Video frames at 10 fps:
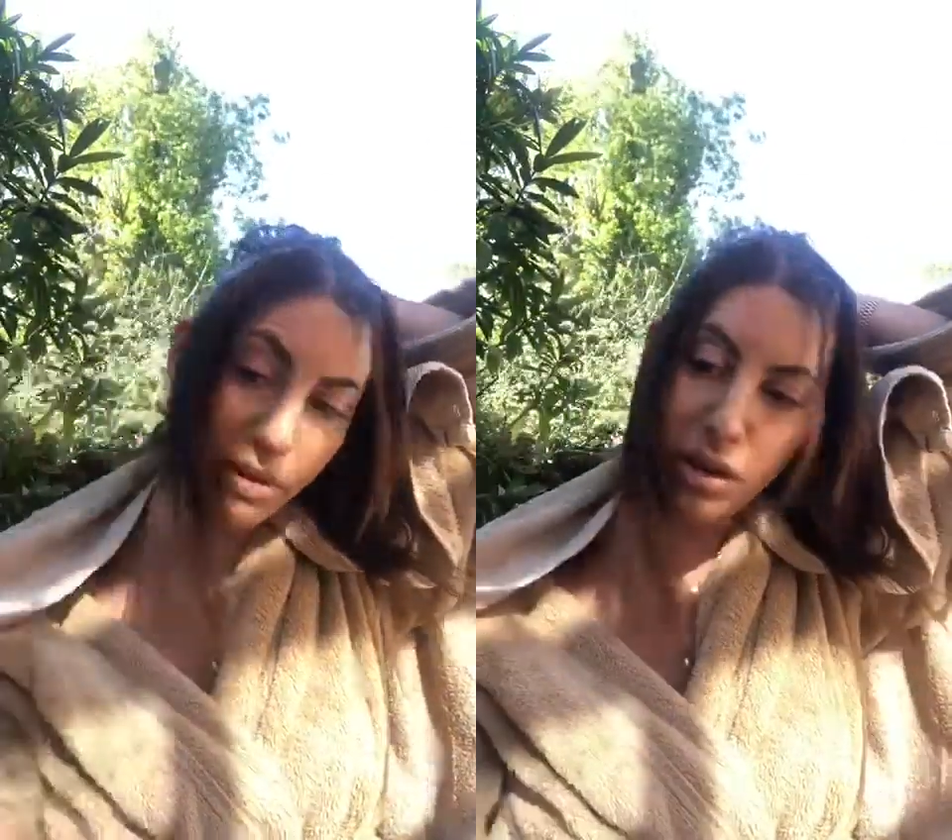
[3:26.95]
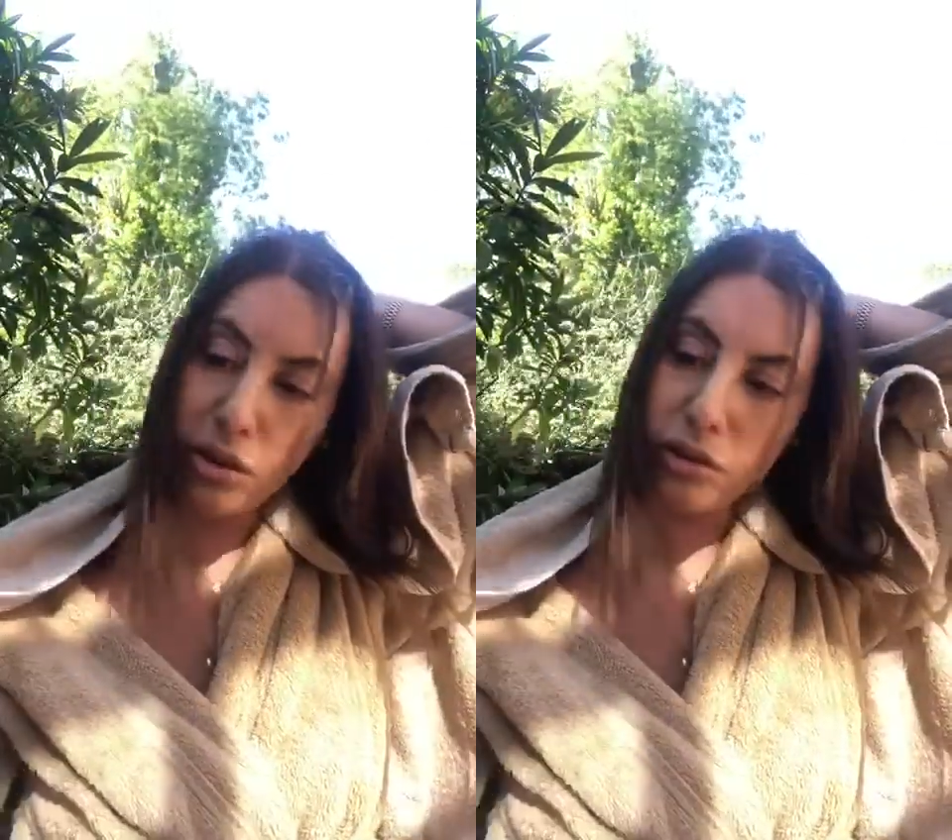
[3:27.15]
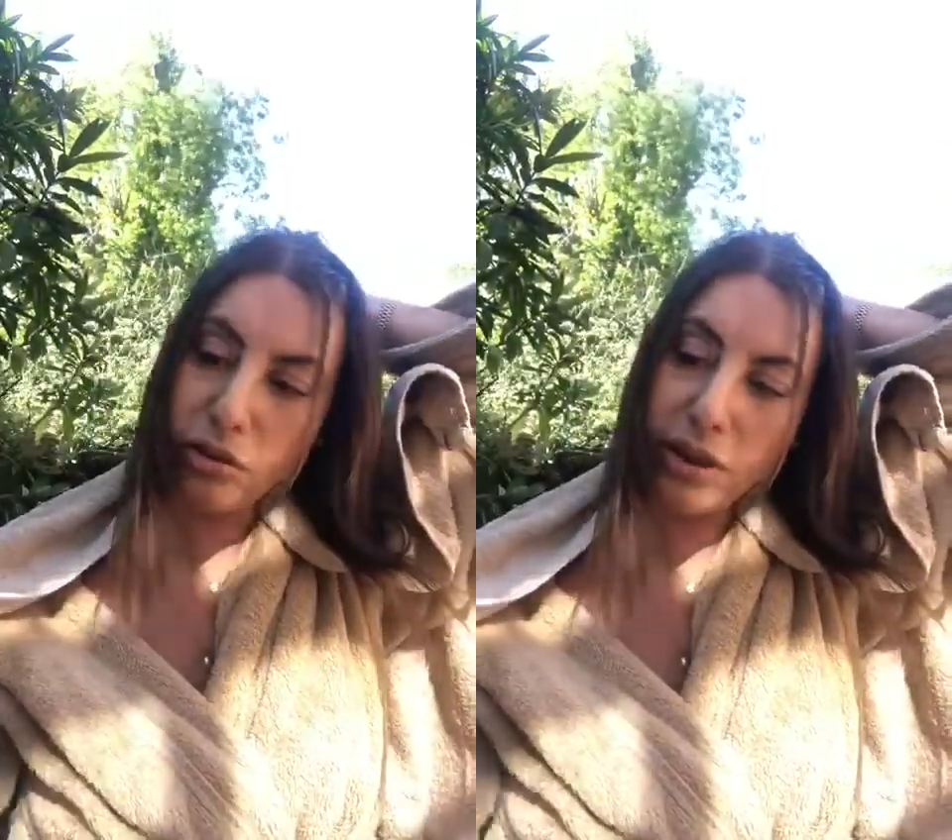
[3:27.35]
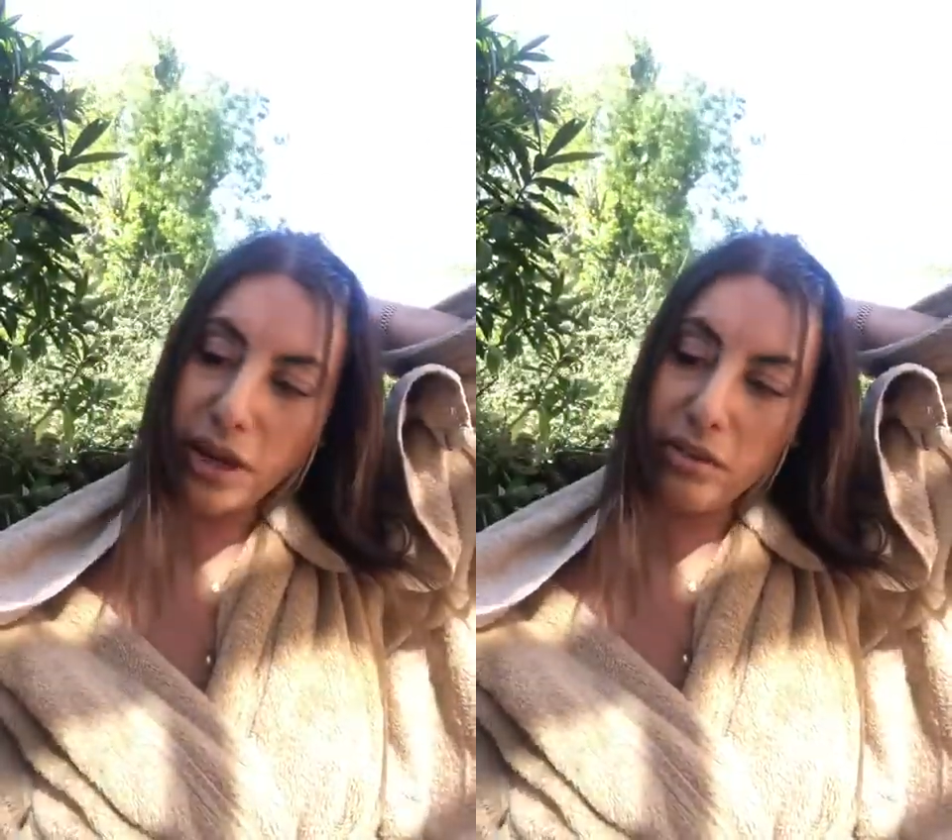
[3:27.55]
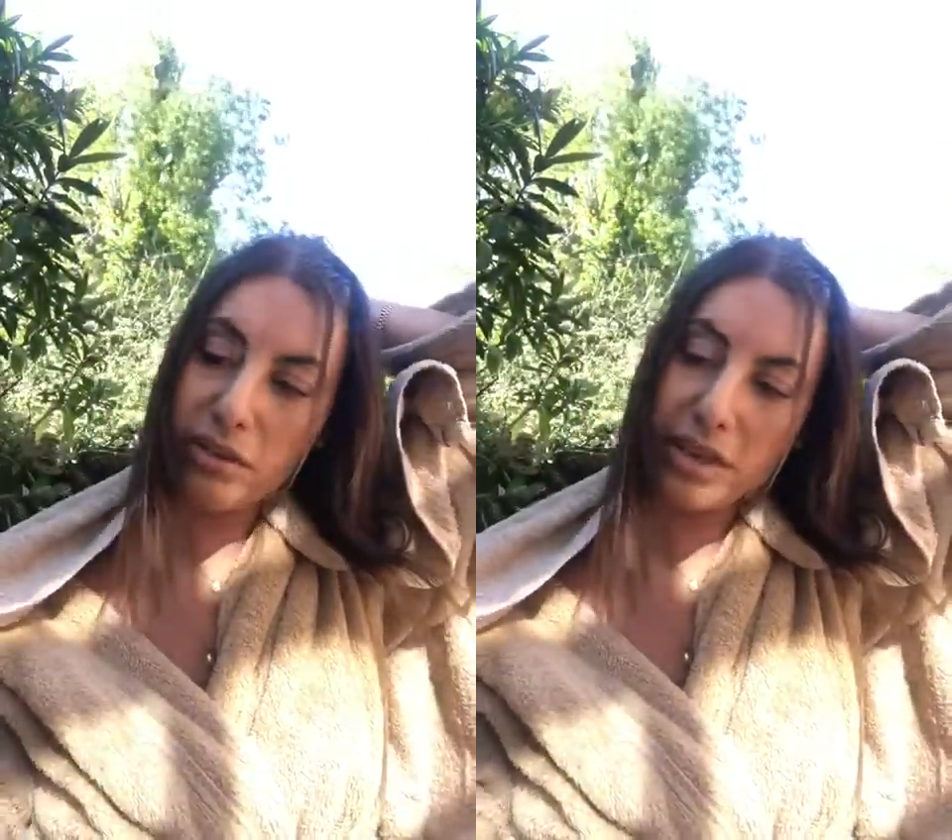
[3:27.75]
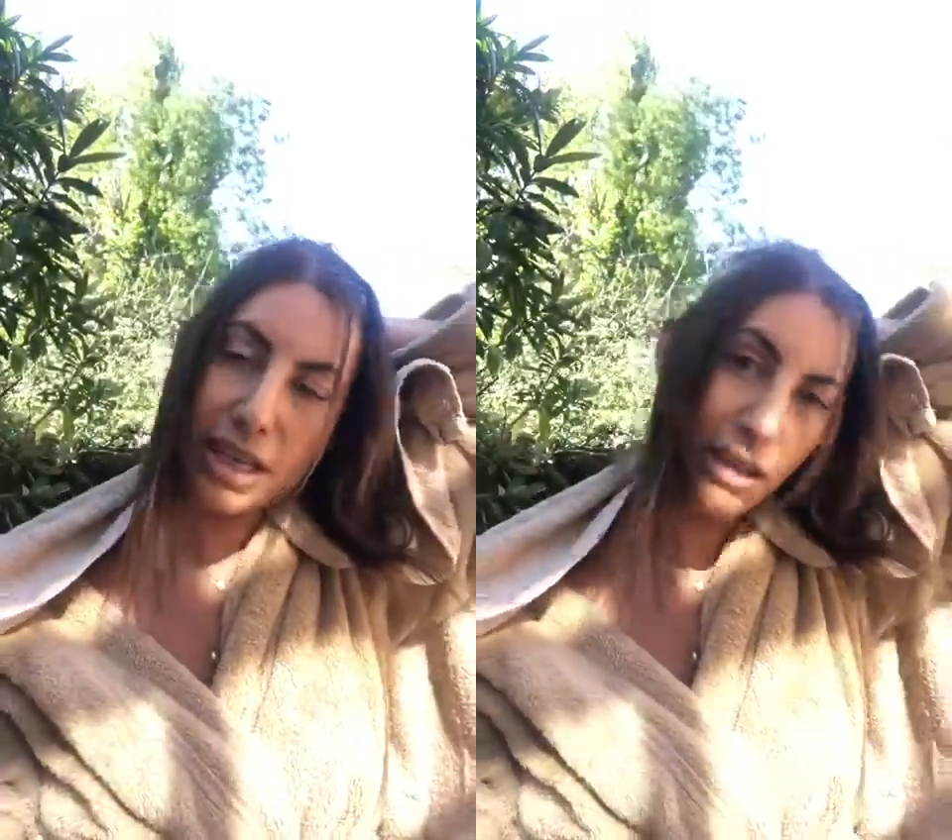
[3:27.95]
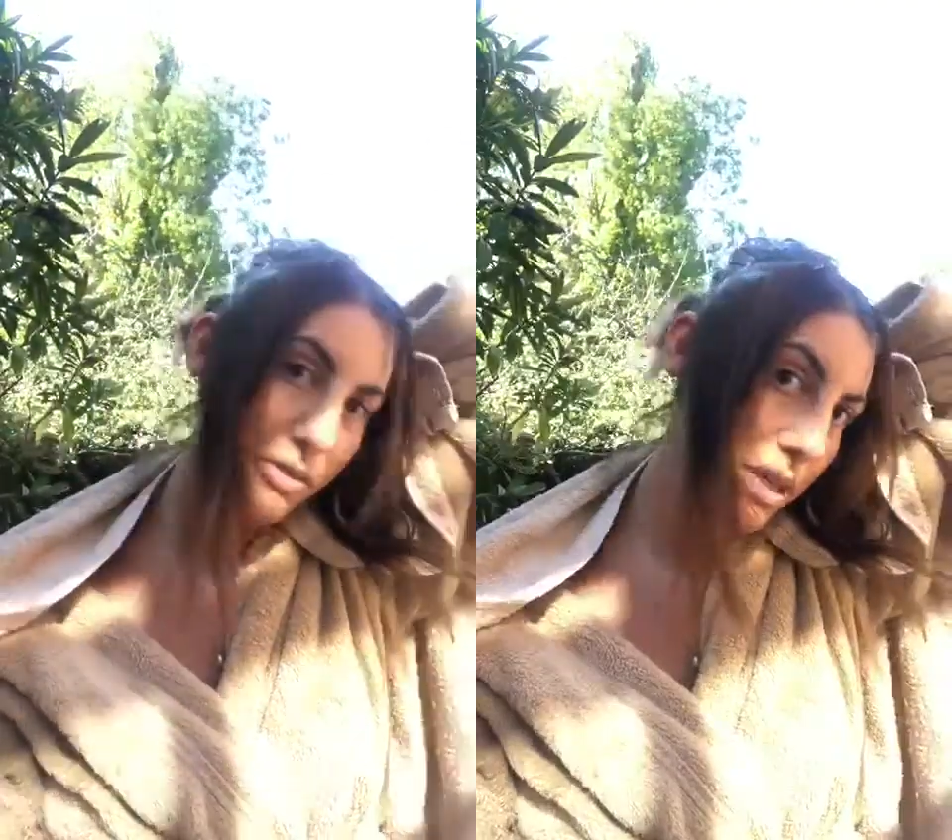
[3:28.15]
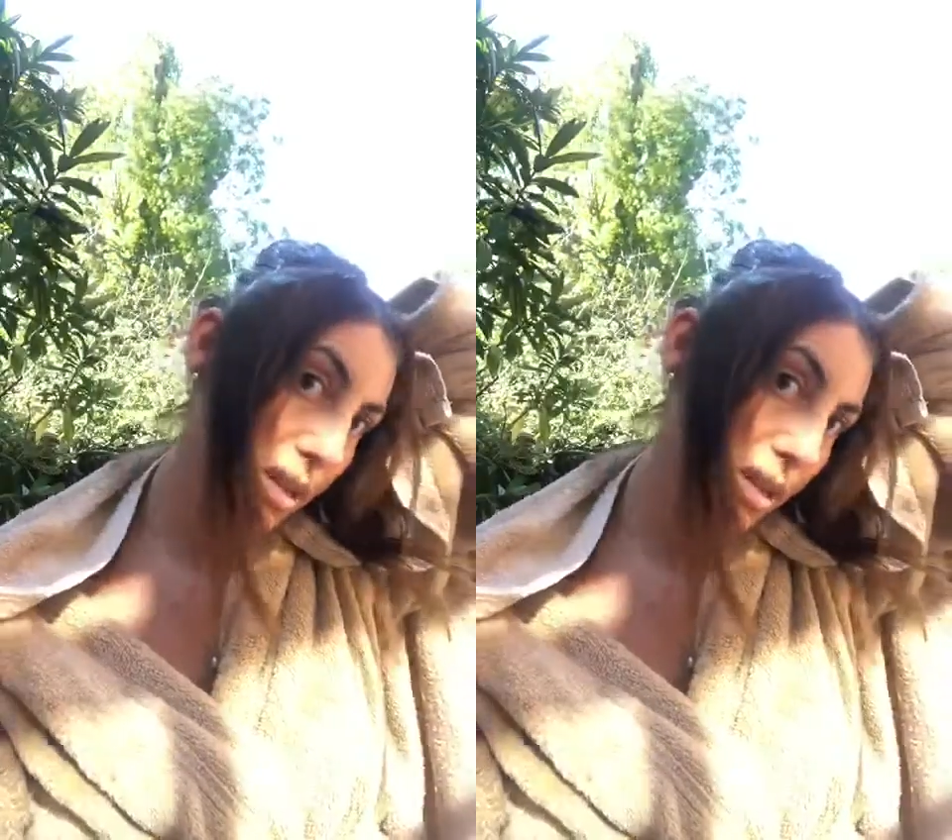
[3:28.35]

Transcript: a lot of grey underneath,